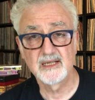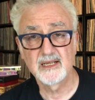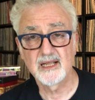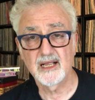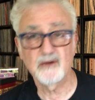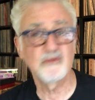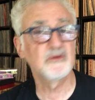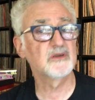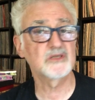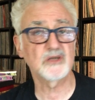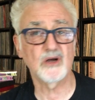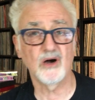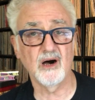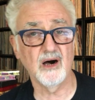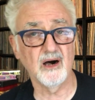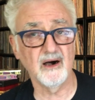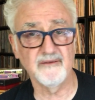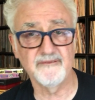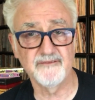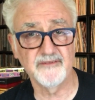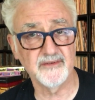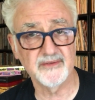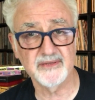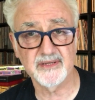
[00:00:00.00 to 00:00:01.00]
It was
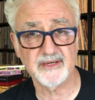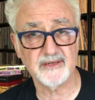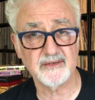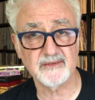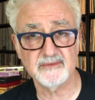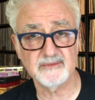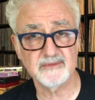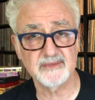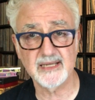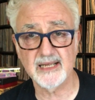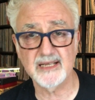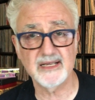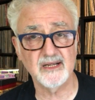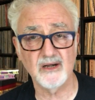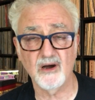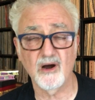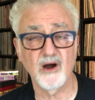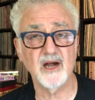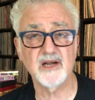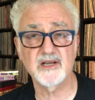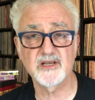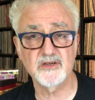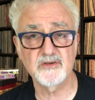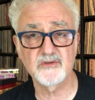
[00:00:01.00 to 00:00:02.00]
awful there. They
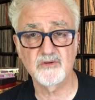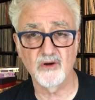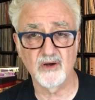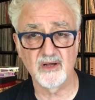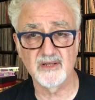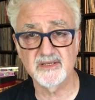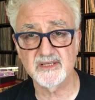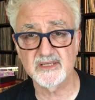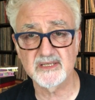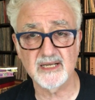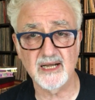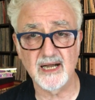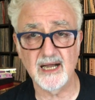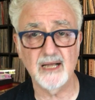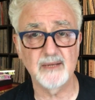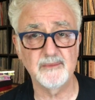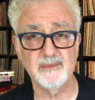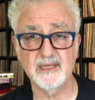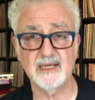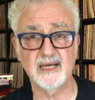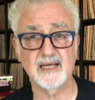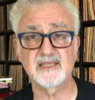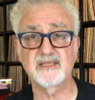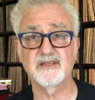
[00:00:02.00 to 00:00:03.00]
argued all the time,
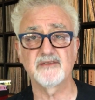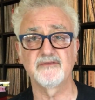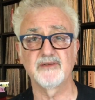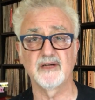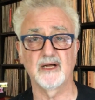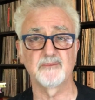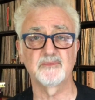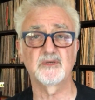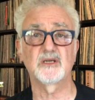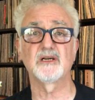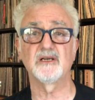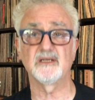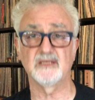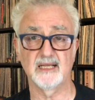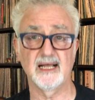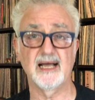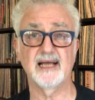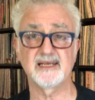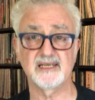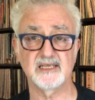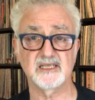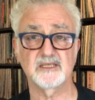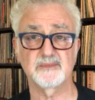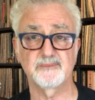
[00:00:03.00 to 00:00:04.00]
and I developed
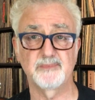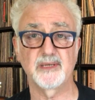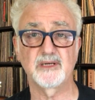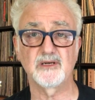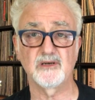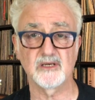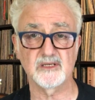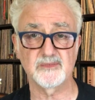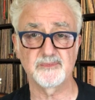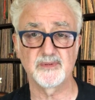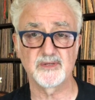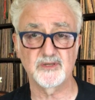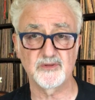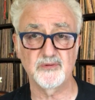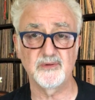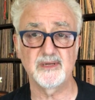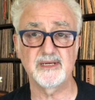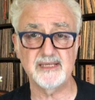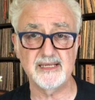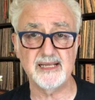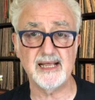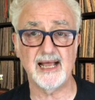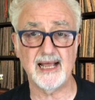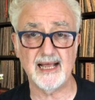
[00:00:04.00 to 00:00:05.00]
colitis because
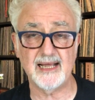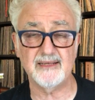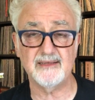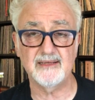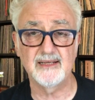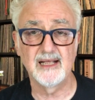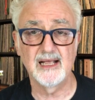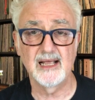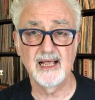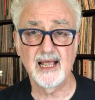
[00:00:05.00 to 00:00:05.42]
between that